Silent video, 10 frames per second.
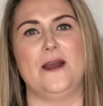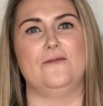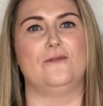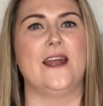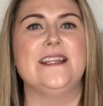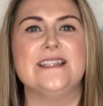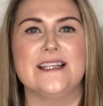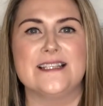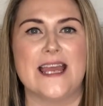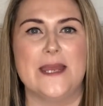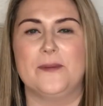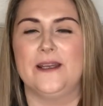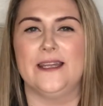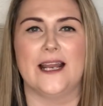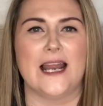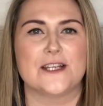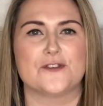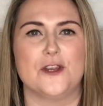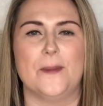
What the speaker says: writing table in the classroom,